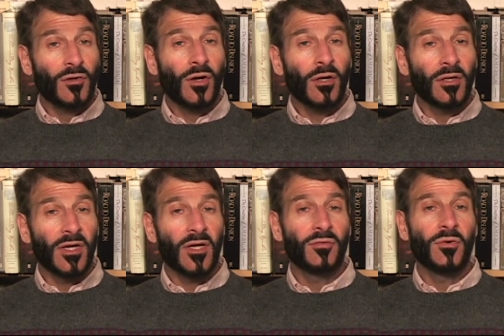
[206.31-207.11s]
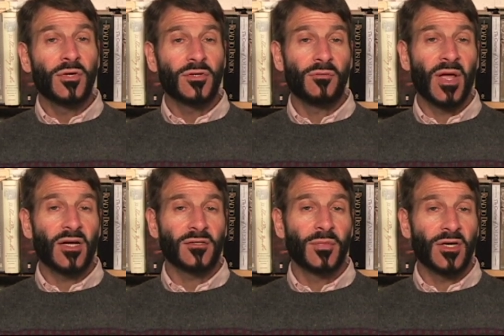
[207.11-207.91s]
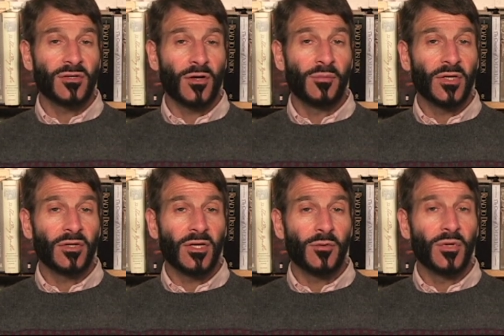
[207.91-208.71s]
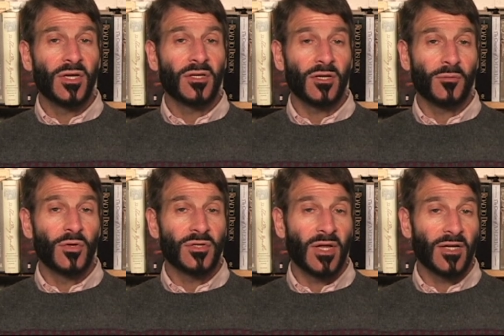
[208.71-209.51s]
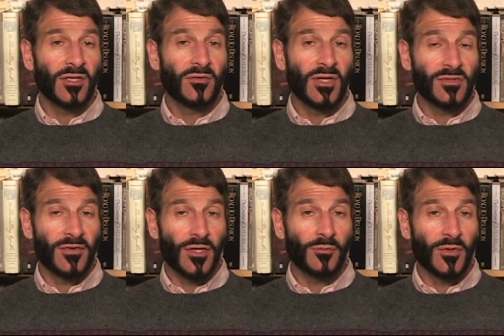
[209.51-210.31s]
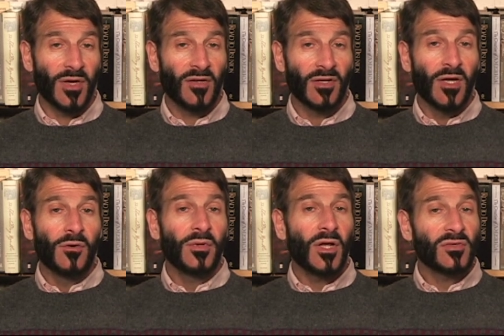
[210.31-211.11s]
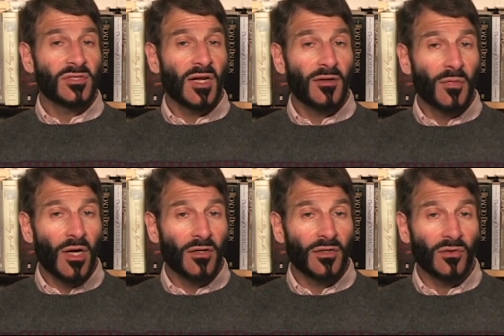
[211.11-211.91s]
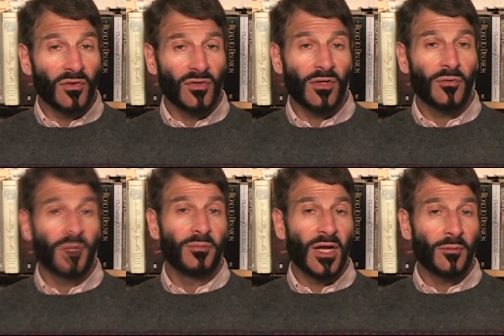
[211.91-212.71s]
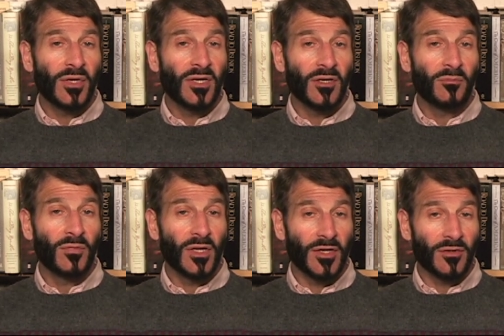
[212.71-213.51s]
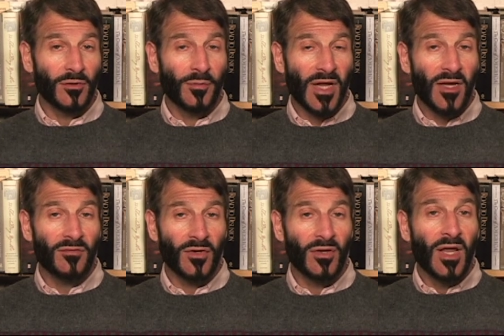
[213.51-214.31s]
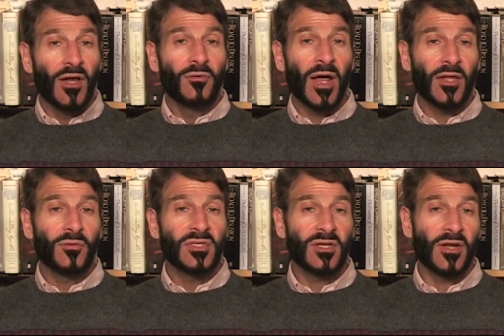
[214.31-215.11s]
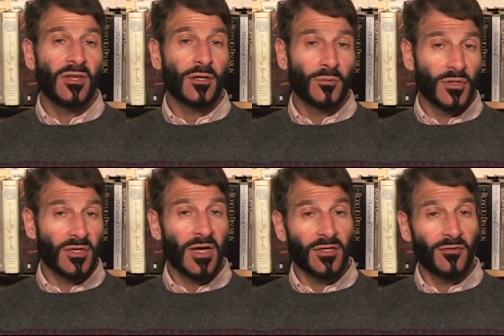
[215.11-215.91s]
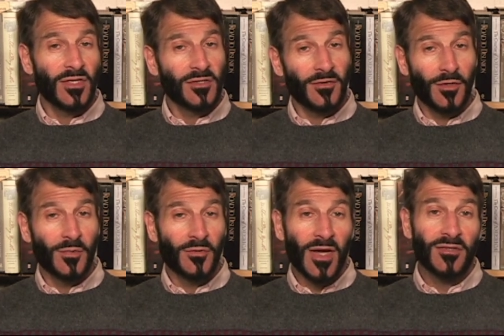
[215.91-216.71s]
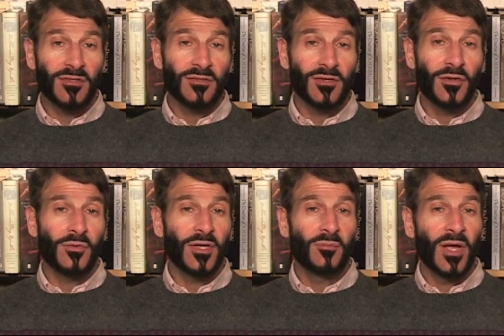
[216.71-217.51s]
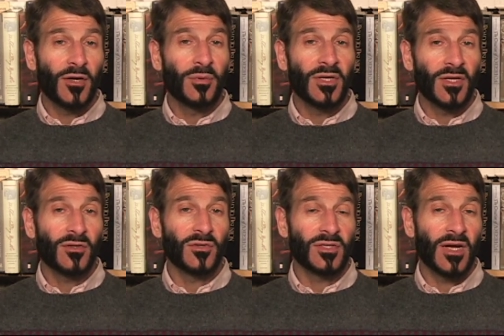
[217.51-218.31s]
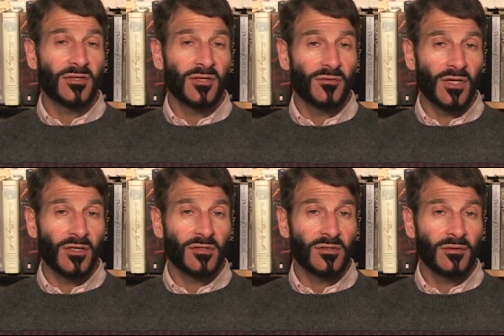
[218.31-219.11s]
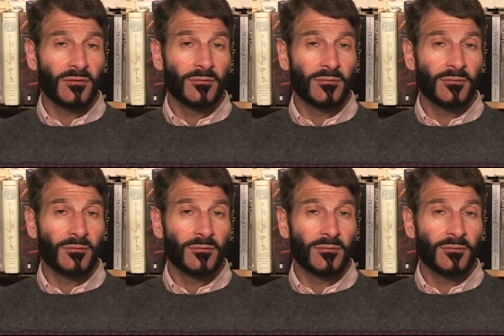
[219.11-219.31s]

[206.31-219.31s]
Currently, if we wish to maximize our ability to predict the commercial activities of the human race, we don't study molecules so that we can better predict molecular behavior. Rather, we study the commercial activities of the human race so that we can better predict those activities.